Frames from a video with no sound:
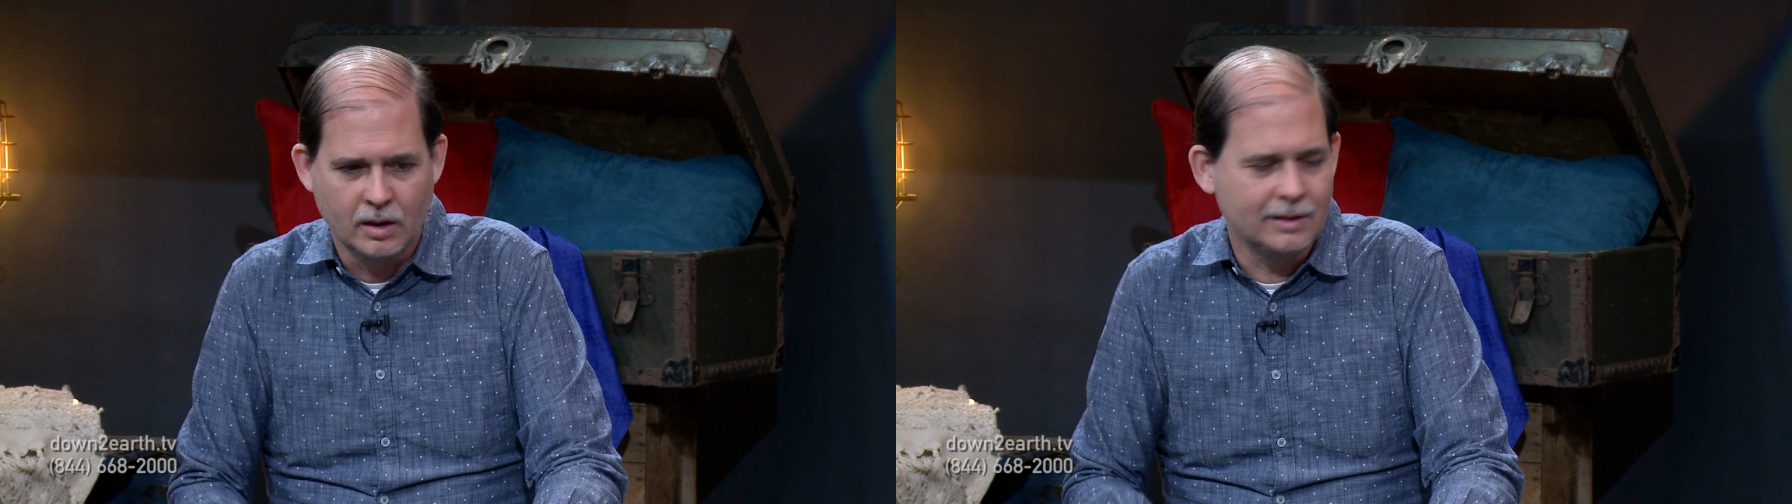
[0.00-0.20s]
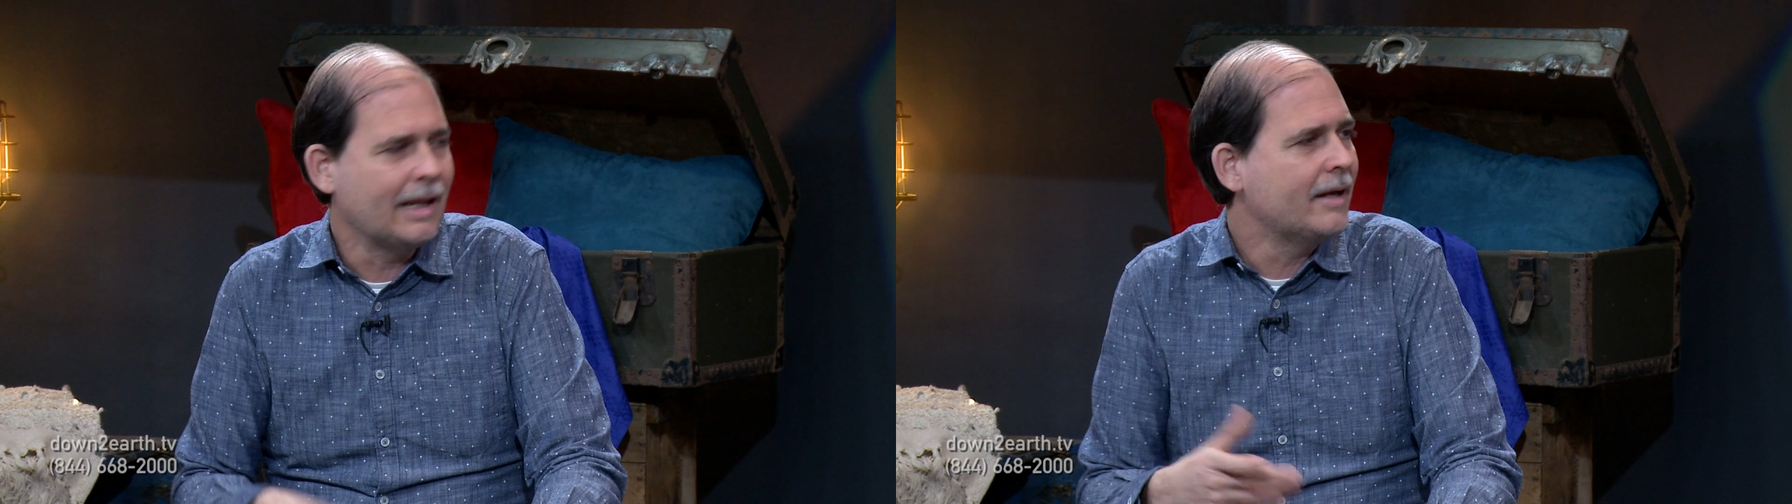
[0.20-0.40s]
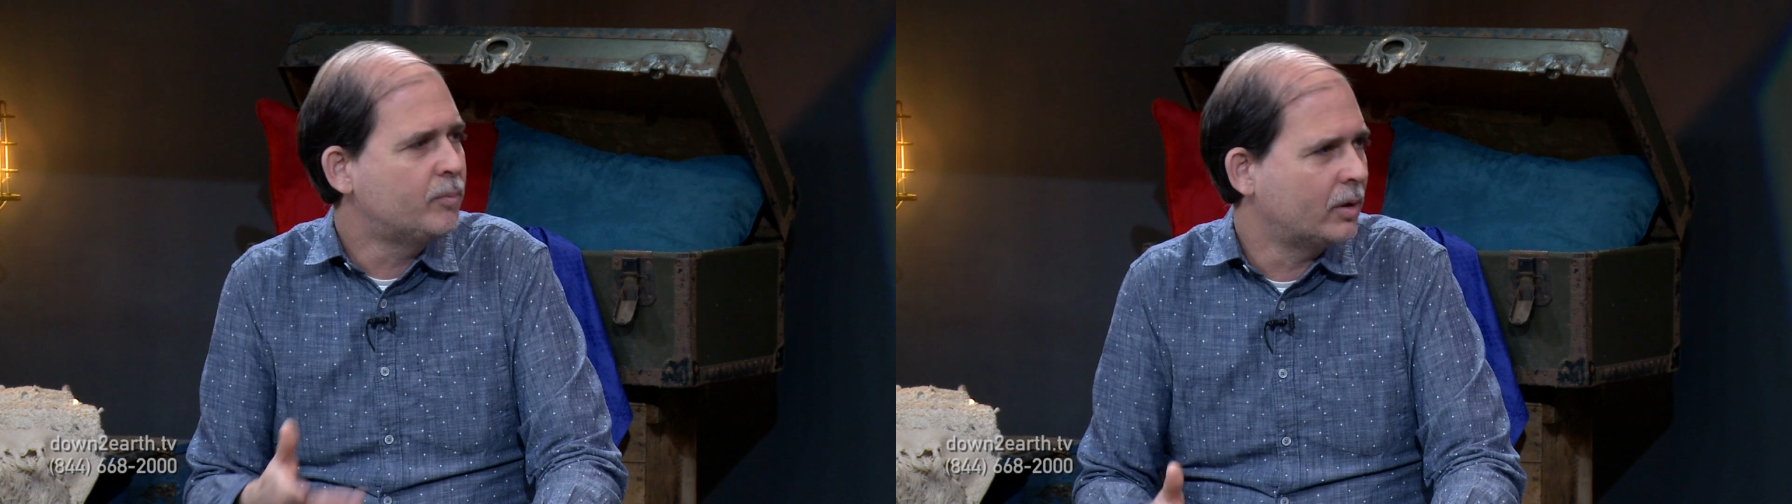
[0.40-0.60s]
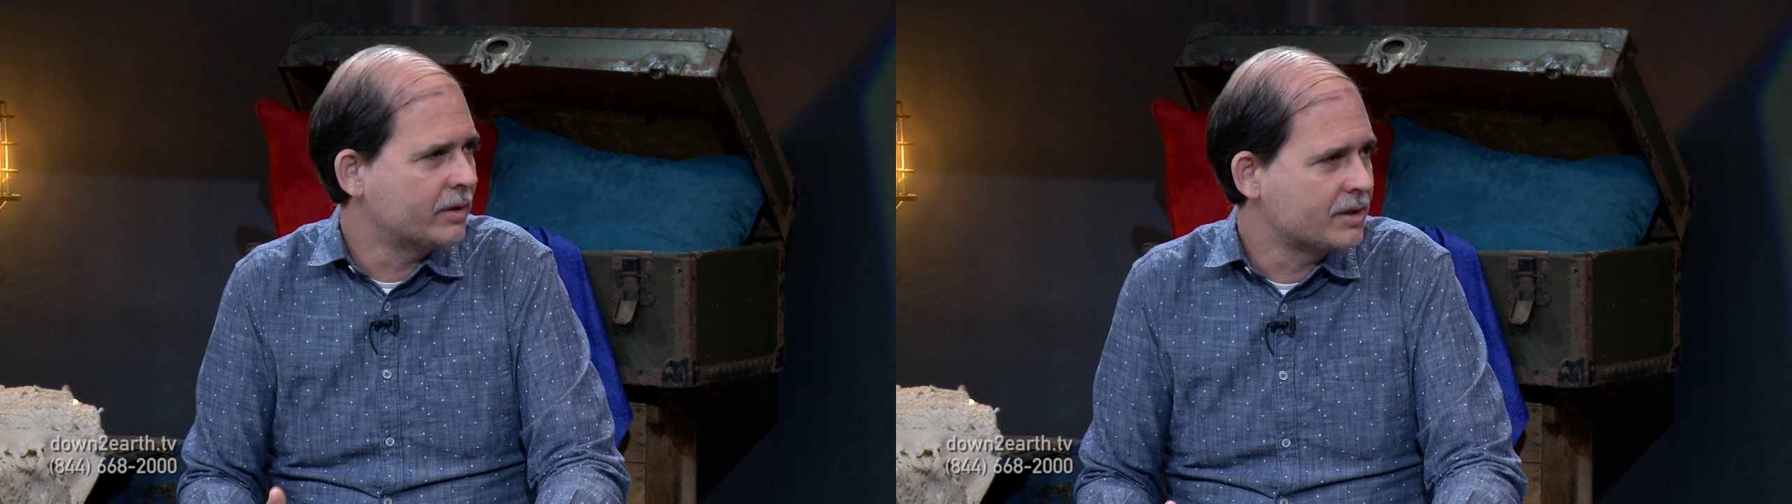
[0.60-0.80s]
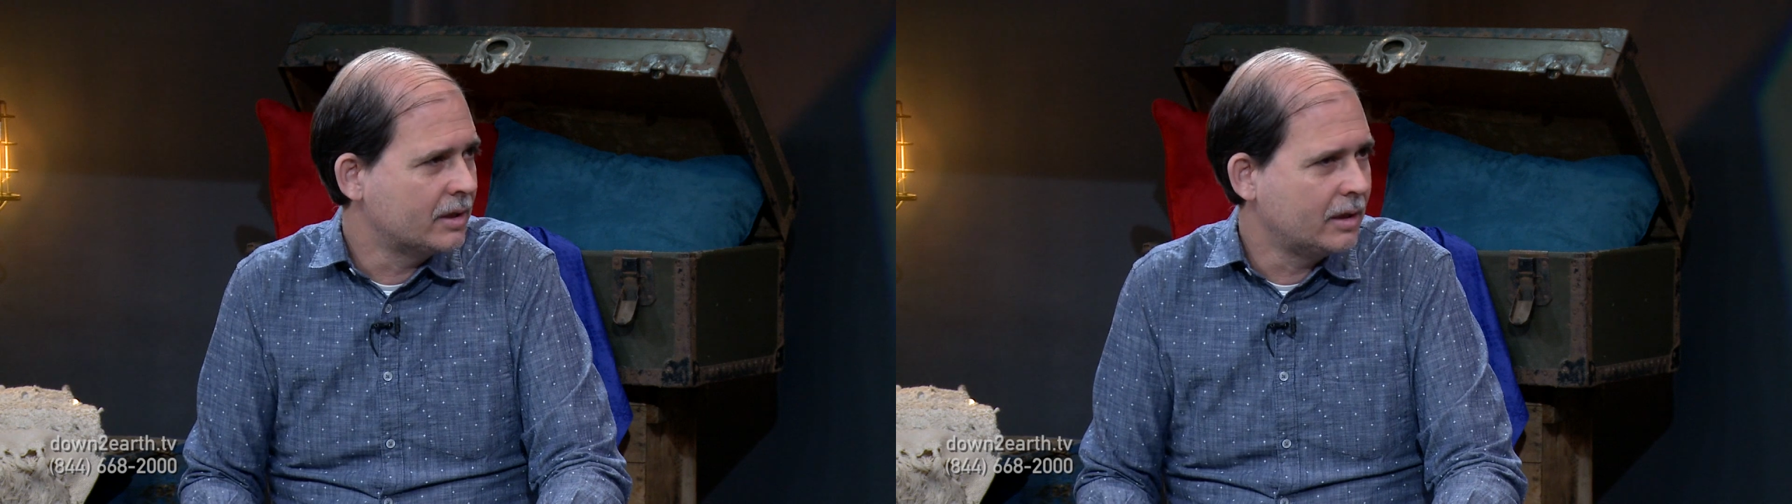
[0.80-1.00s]
lay
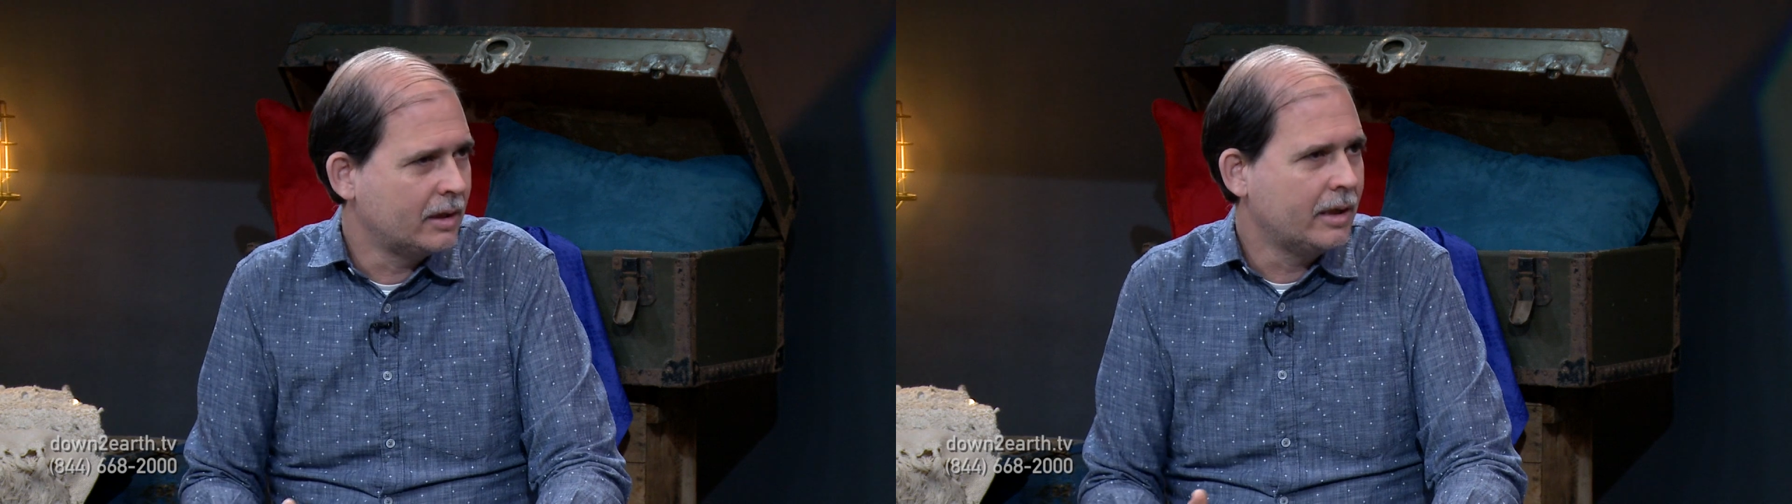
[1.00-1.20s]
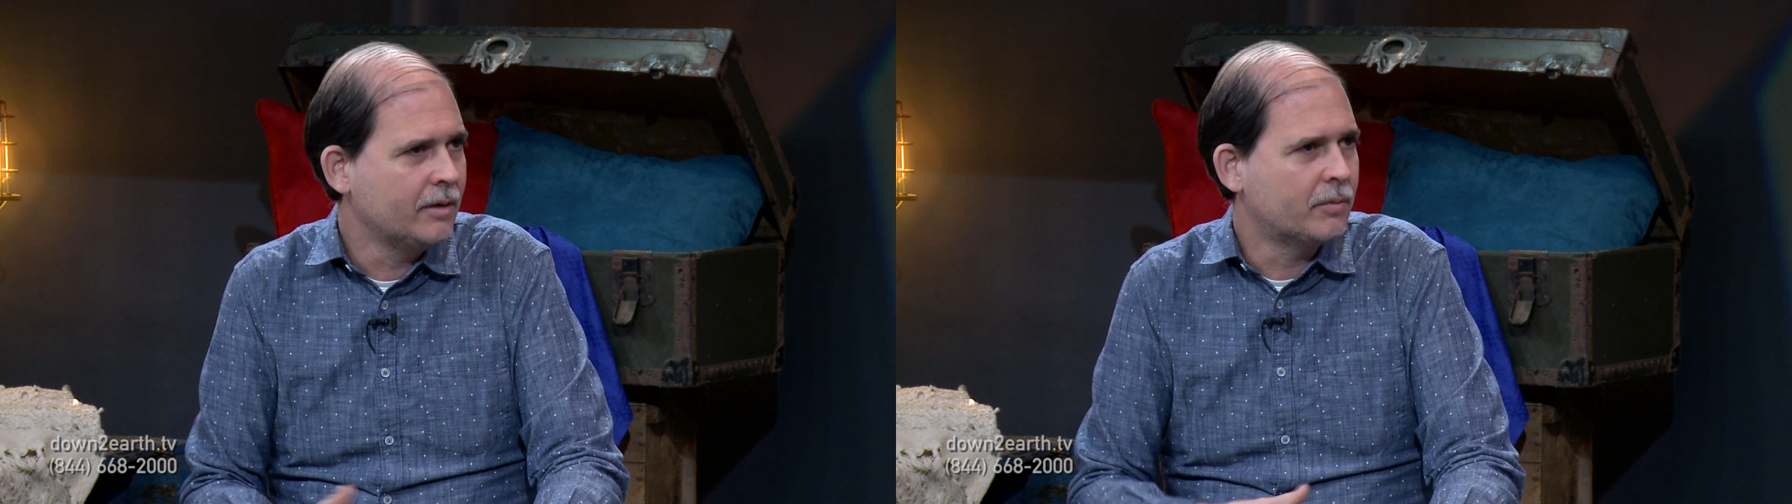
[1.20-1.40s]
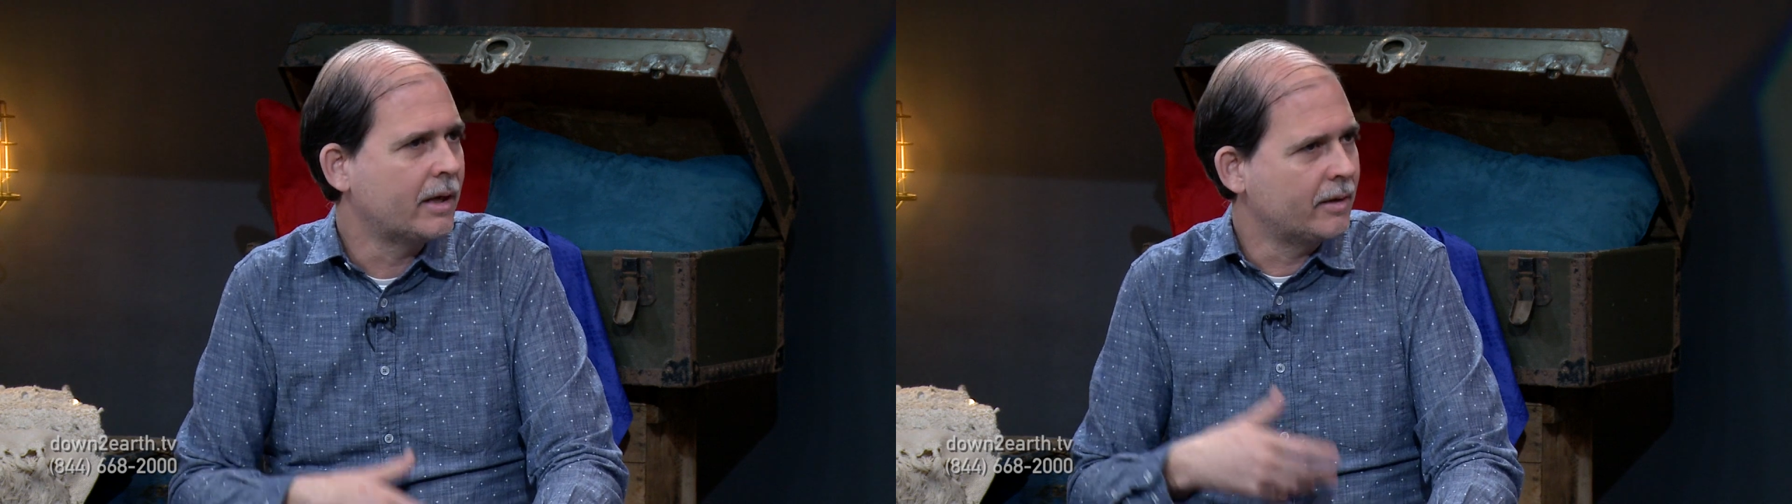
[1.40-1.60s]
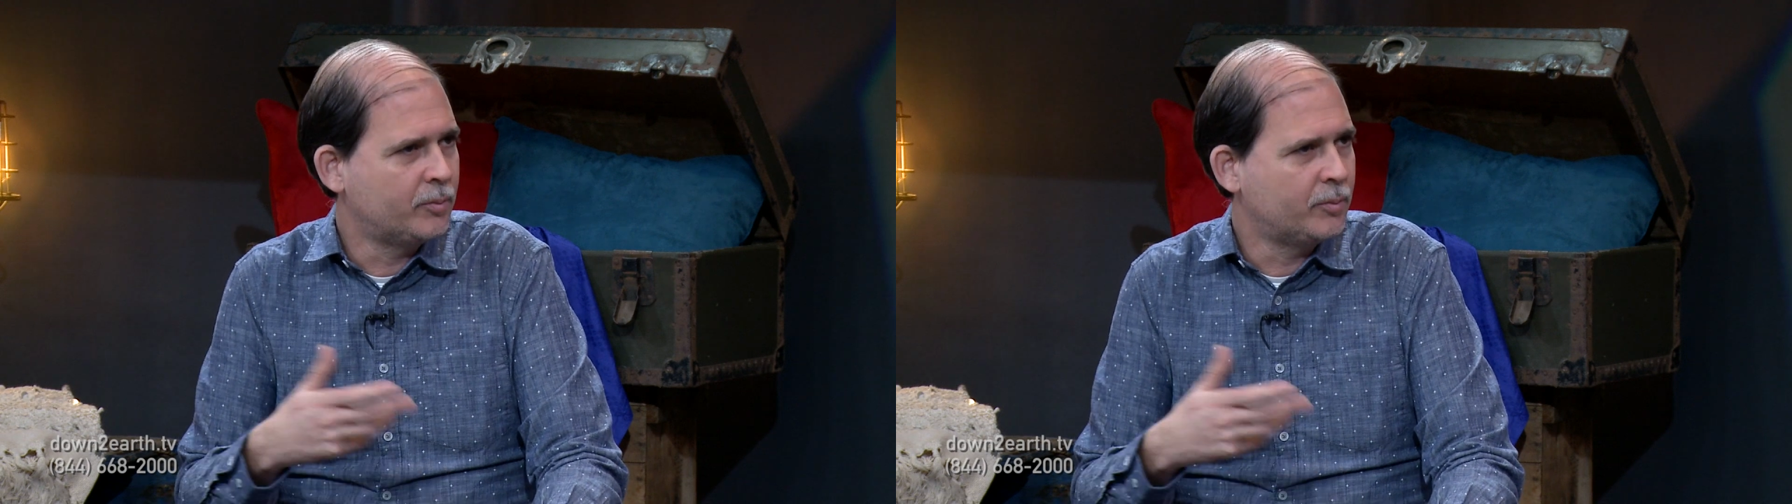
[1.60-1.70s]
person, and he ran